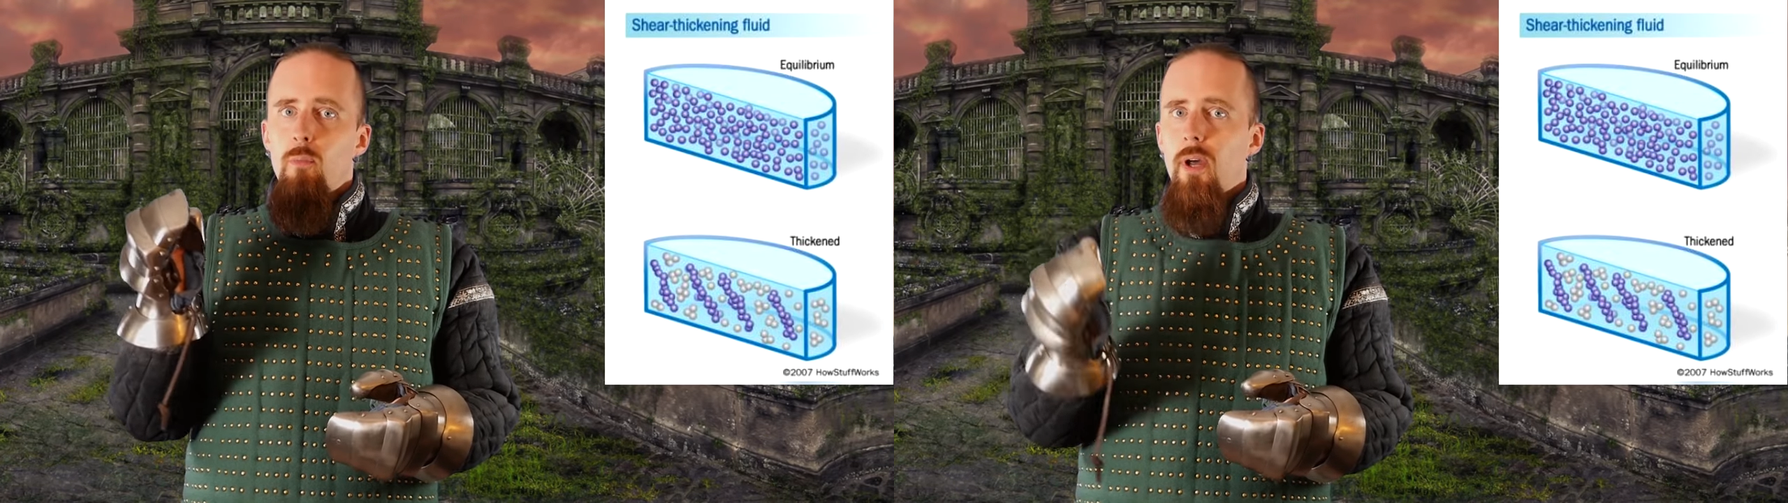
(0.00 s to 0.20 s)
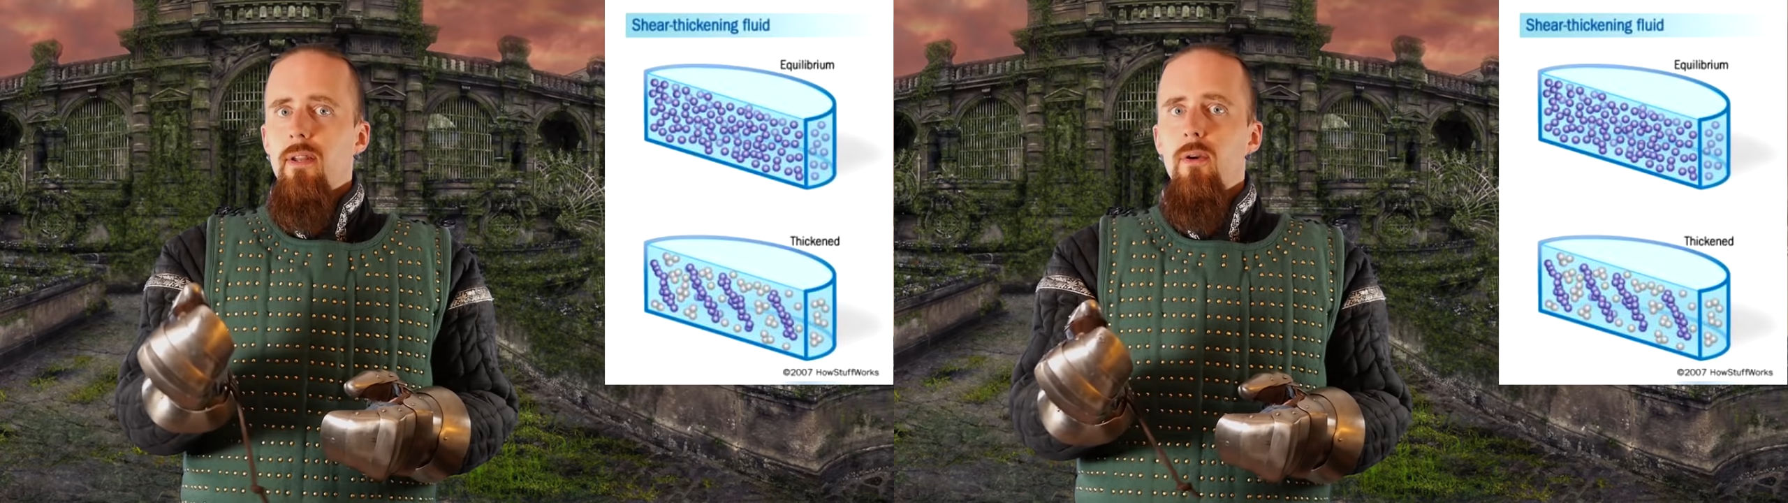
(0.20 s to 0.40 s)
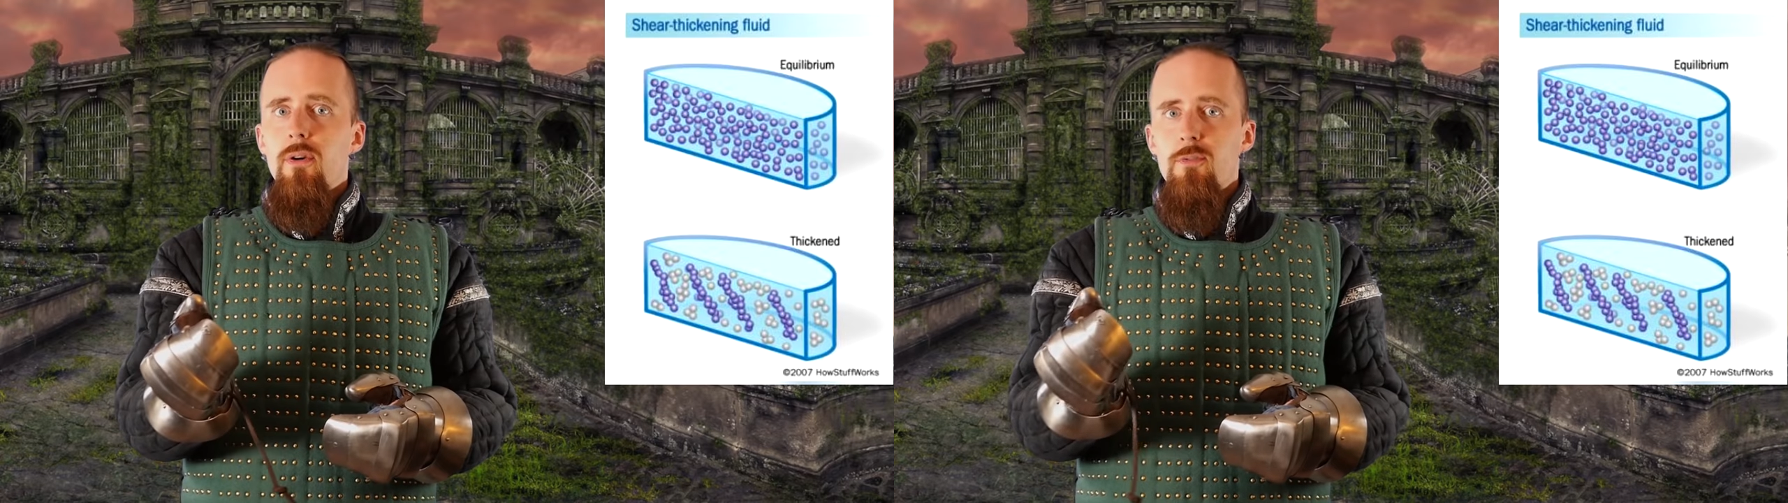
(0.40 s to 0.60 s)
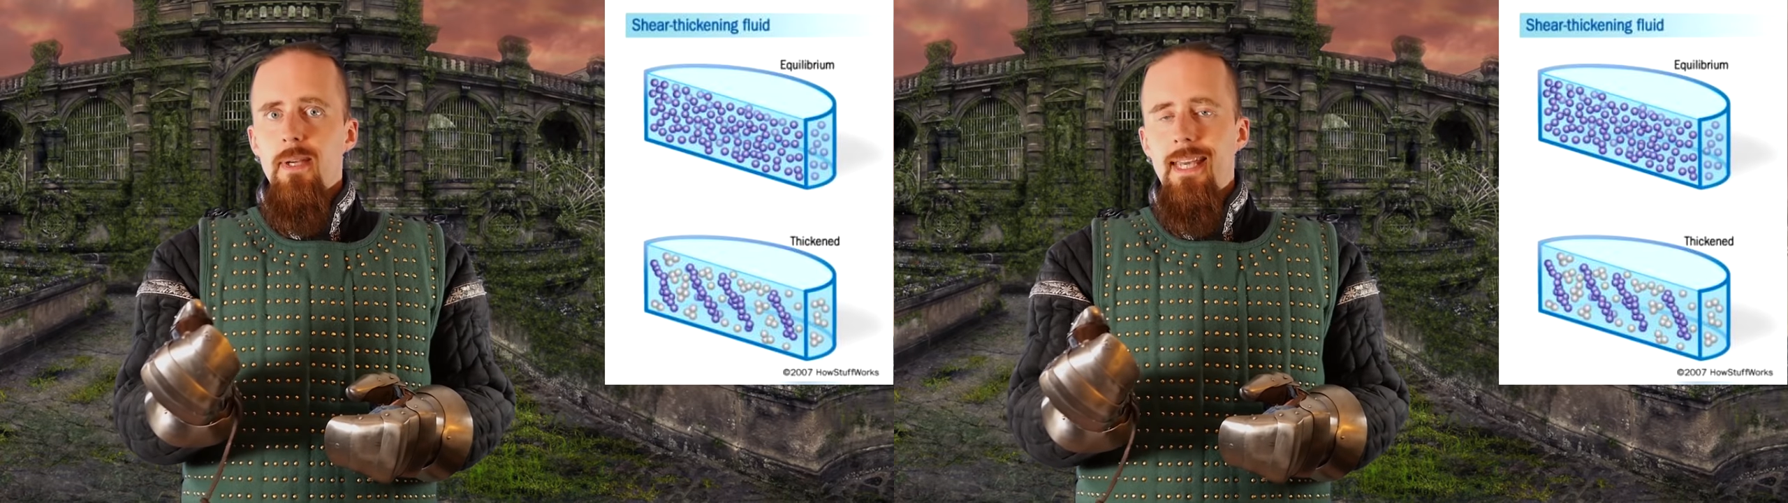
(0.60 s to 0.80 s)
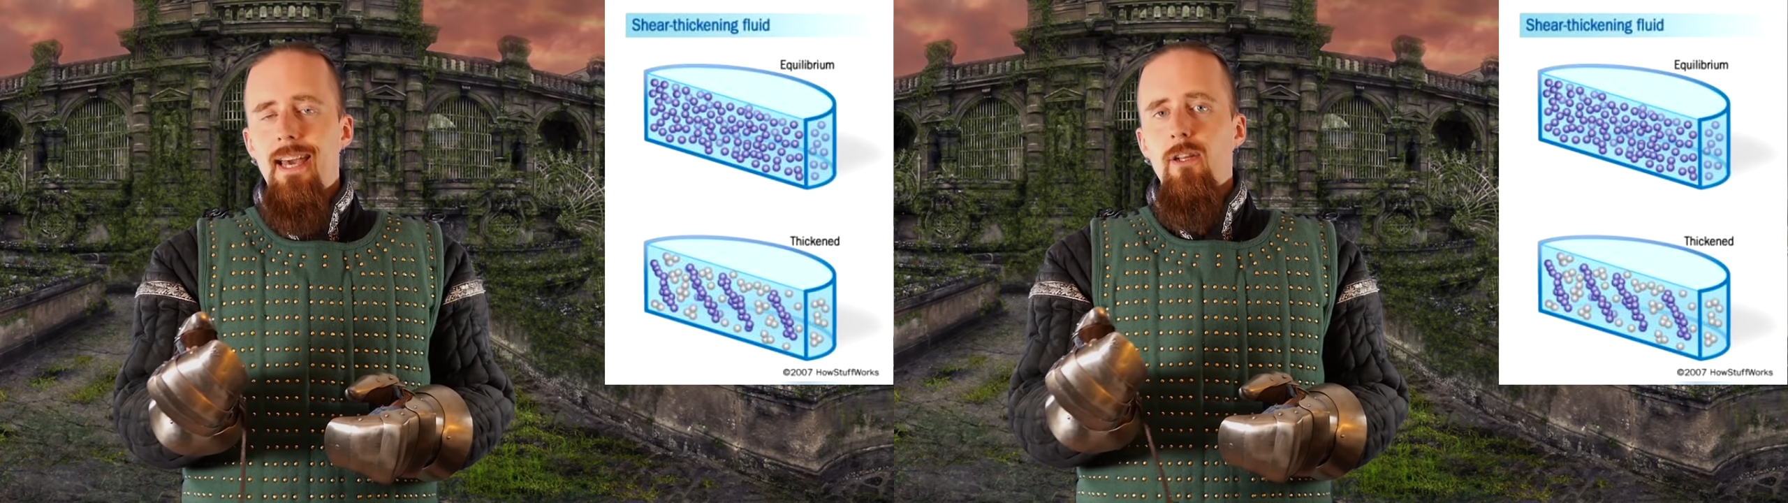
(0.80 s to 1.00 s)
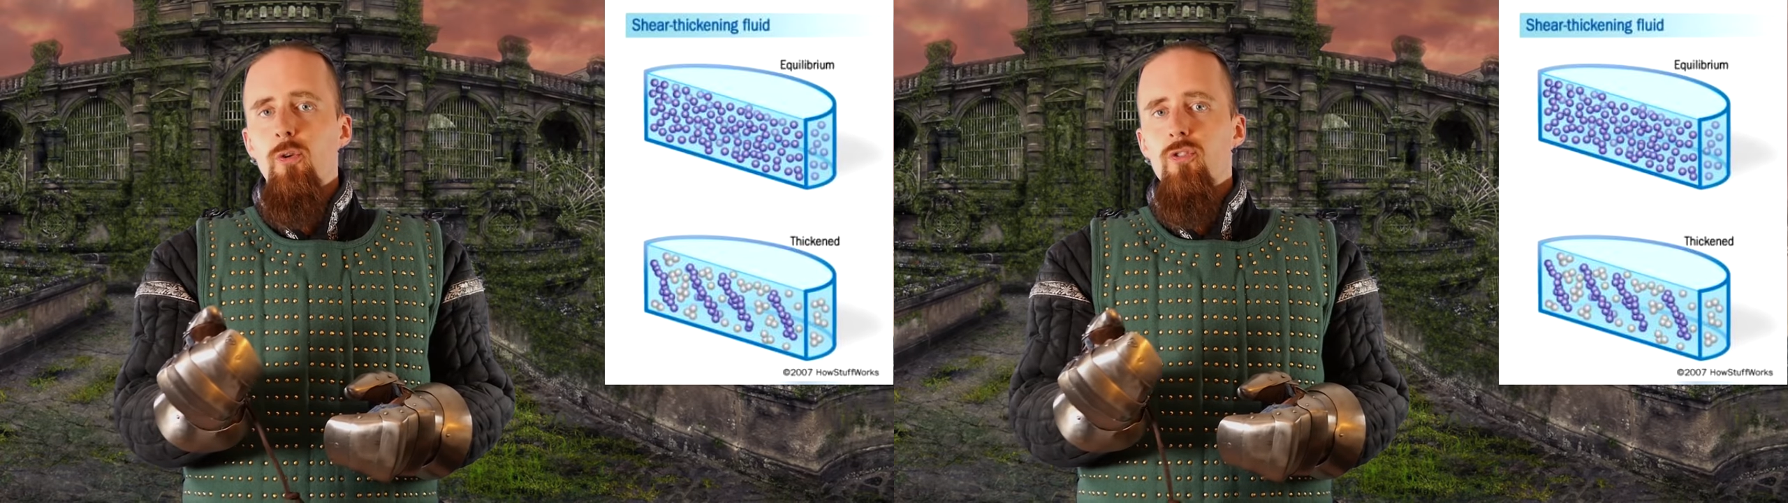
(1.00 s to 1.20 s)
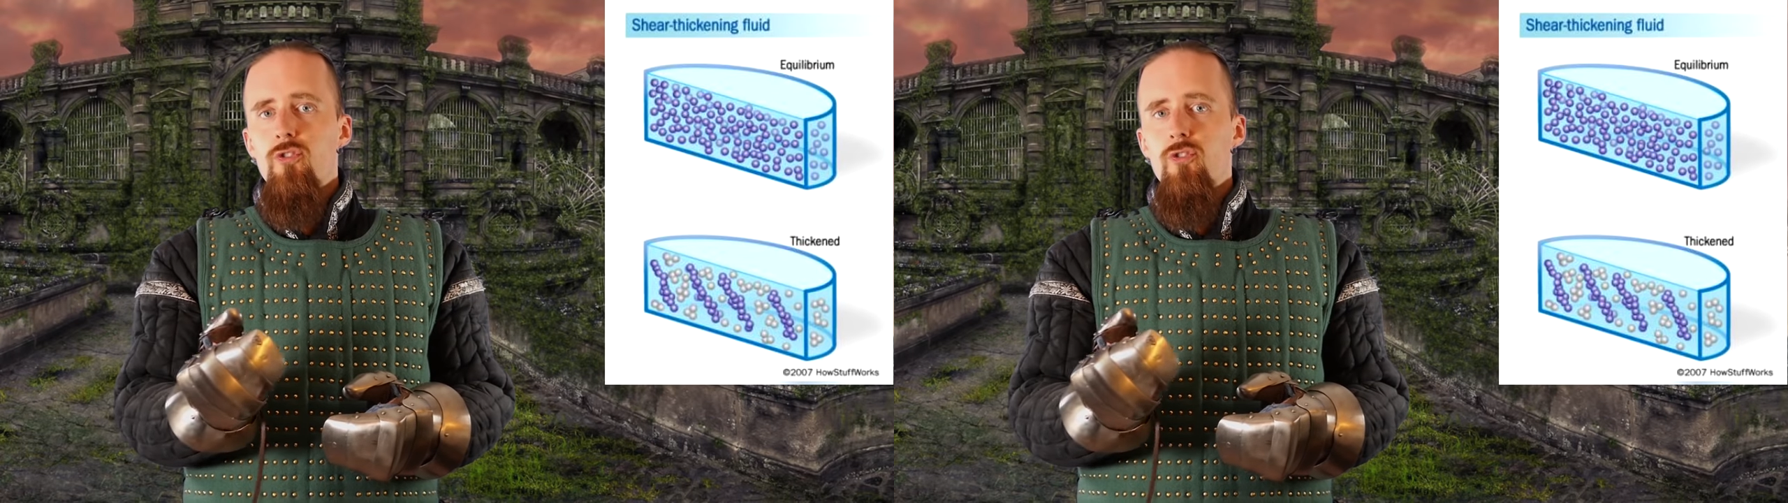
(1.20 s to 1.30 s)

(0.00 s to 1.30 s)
when there is mechanical